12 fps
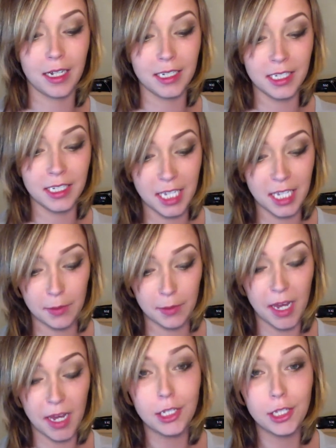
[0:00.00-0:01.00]
keep a
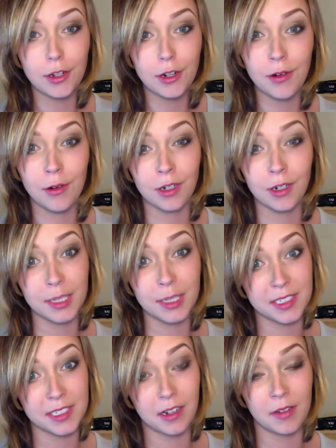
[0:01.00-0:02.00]
manicure or a
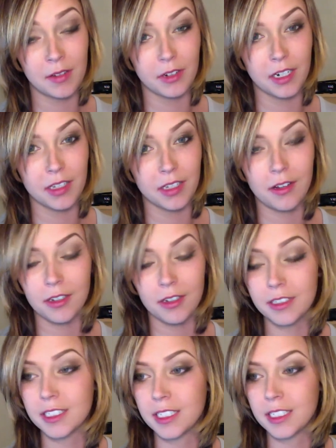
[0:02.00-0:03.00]
lipstick on very long.
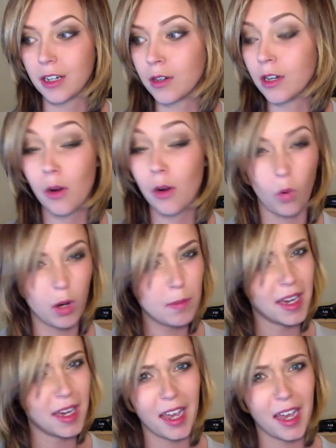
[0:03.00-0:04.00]
So, or my
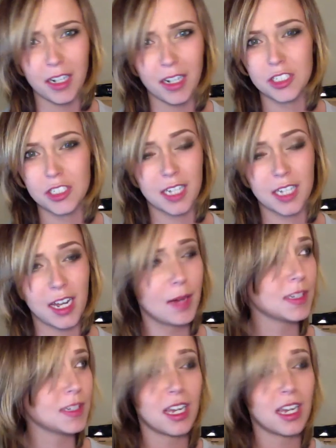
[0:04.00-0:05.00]
hair. It's just I'm
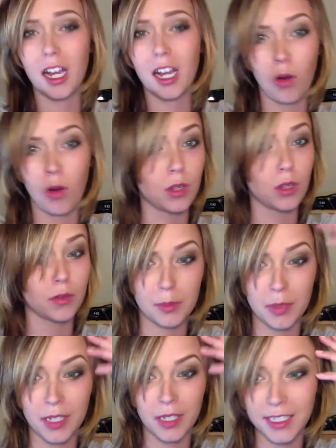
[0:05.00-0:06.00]
like kind of all over the
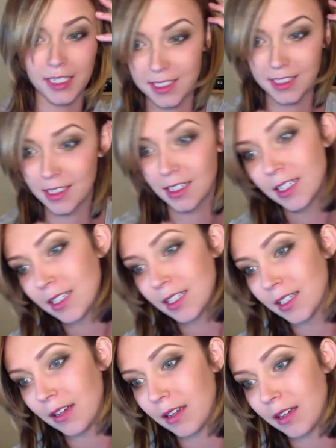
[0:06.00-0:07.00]
place.
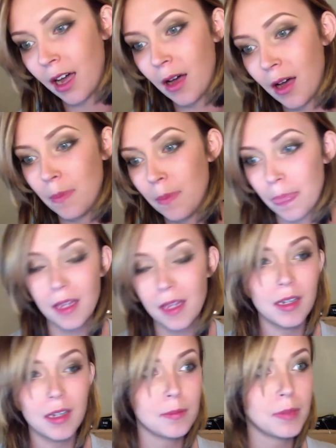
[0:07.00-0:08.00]

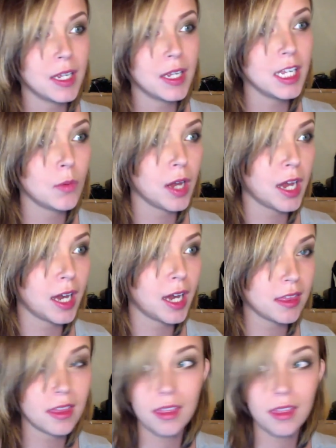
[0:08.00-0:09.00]
But anyway, I
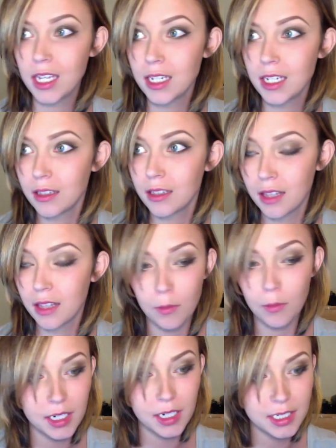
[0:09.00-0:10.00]
think that we're
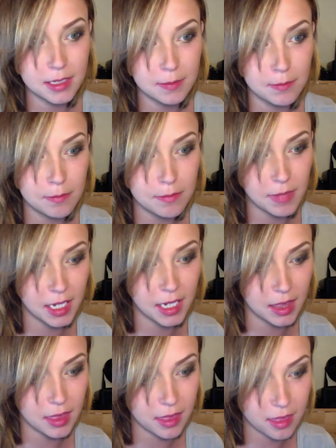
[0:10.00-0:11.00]
gonna make
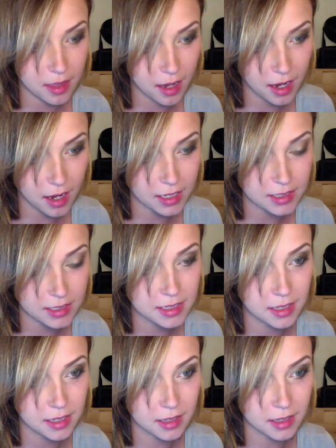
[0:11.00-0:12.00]
that the
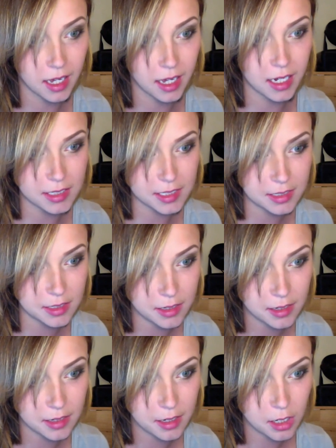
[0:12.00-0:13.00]
last
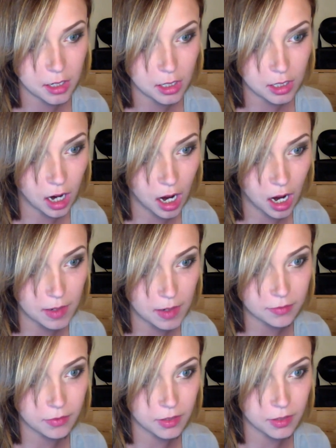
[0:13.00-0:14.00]
comment
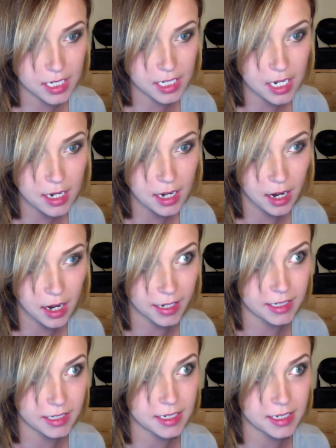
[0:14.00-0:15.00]
for tonight,